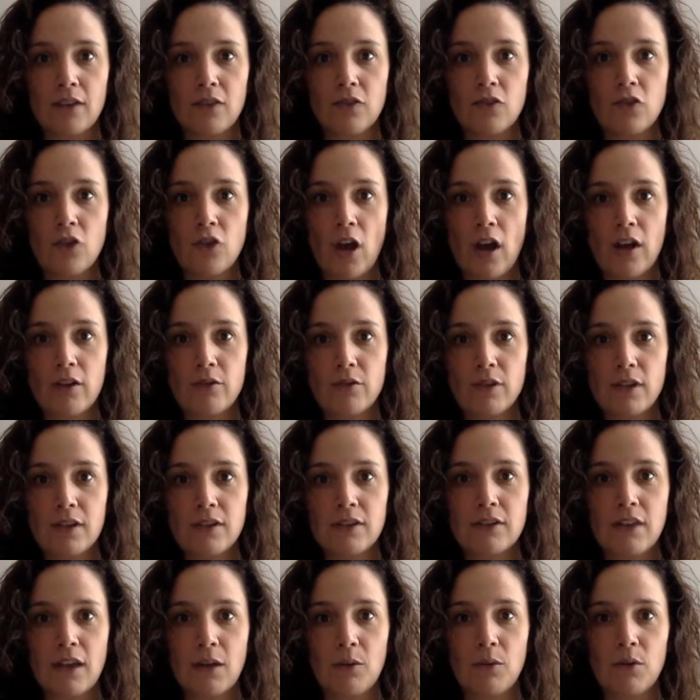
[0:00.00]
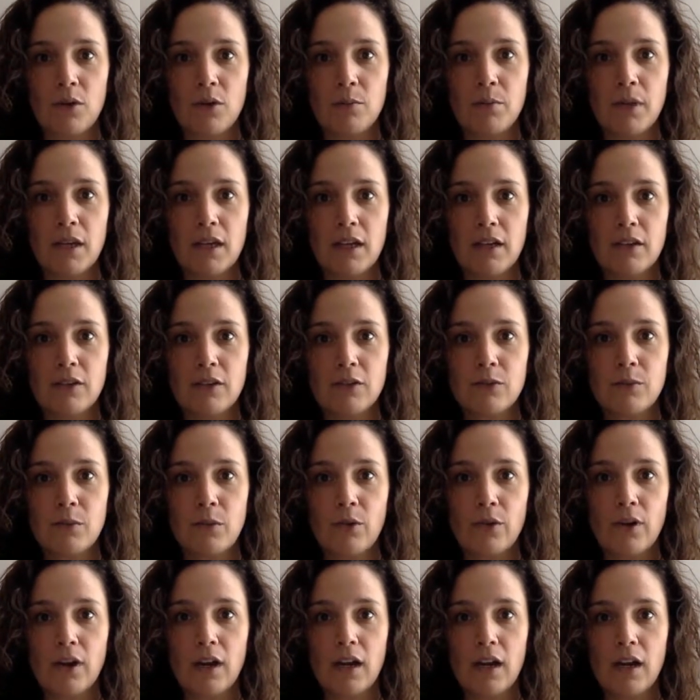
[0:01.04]
genres that we'll be
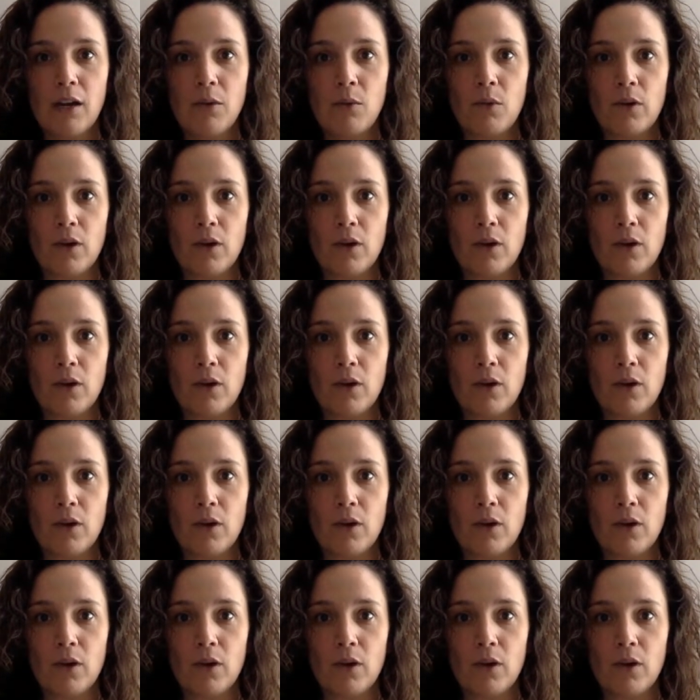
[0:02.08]
exploring.